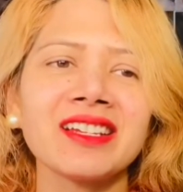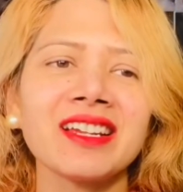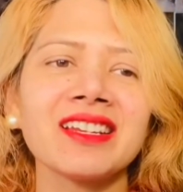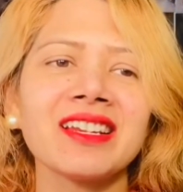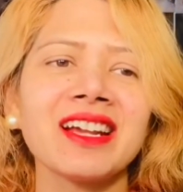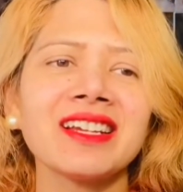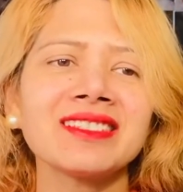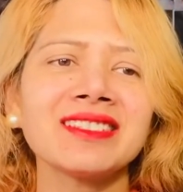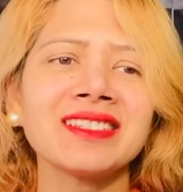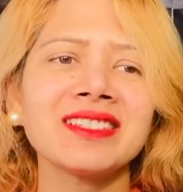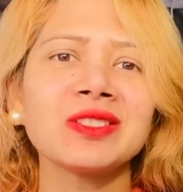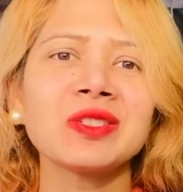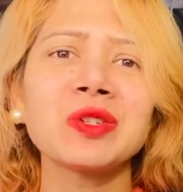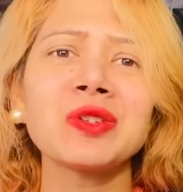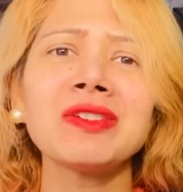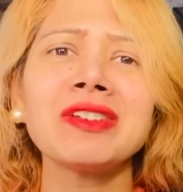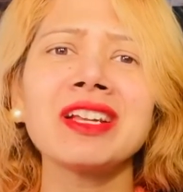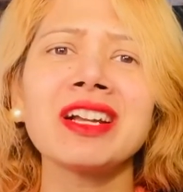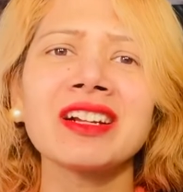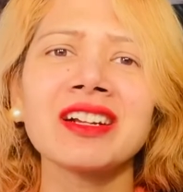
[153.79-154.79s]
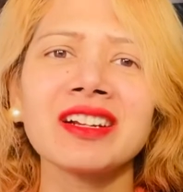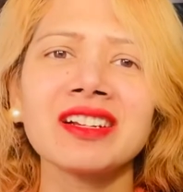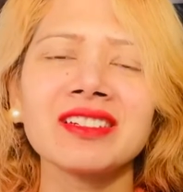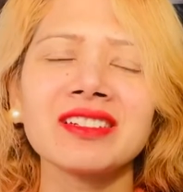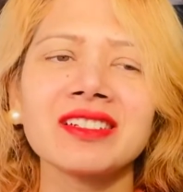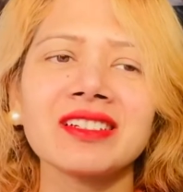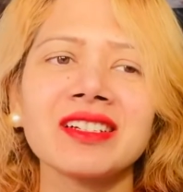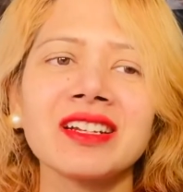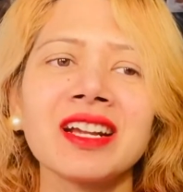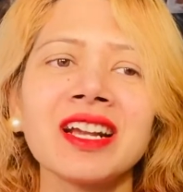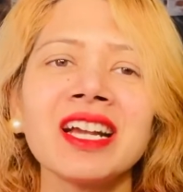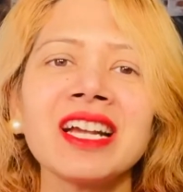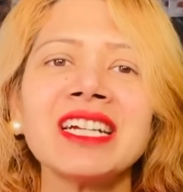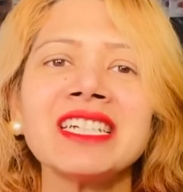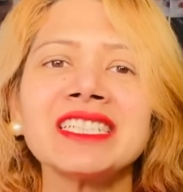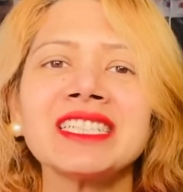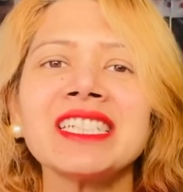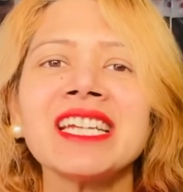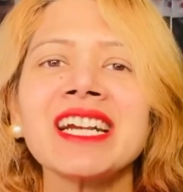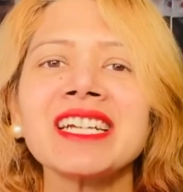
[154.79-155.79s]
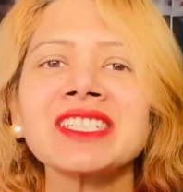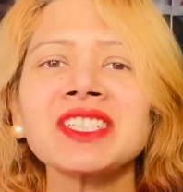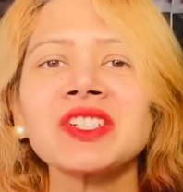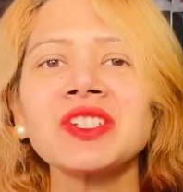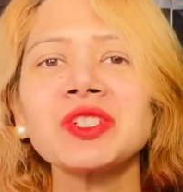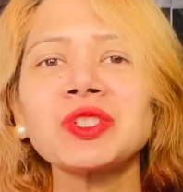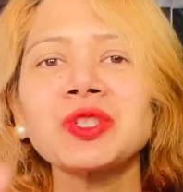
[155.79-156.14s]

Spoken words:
And I see Julia Garner, she actually